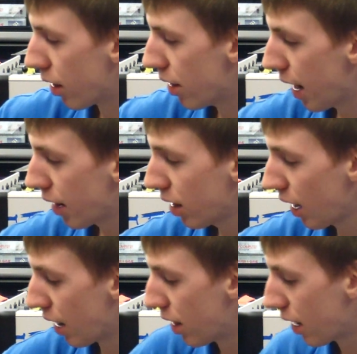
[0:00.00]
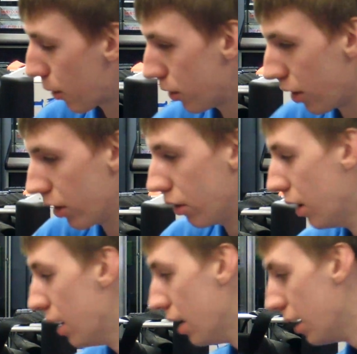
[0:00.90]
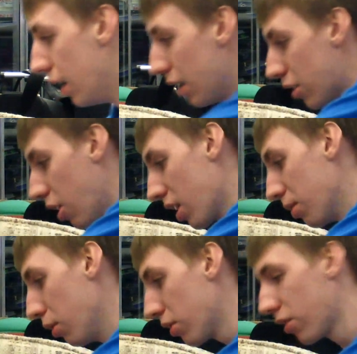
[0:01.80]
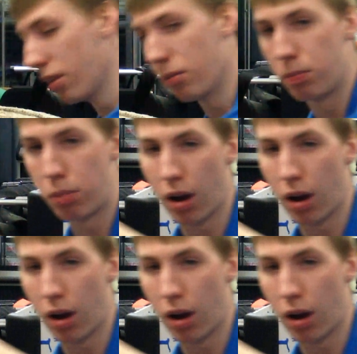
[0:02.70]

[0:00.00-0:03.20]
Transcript: The next thing I think I'm going to do is talk about some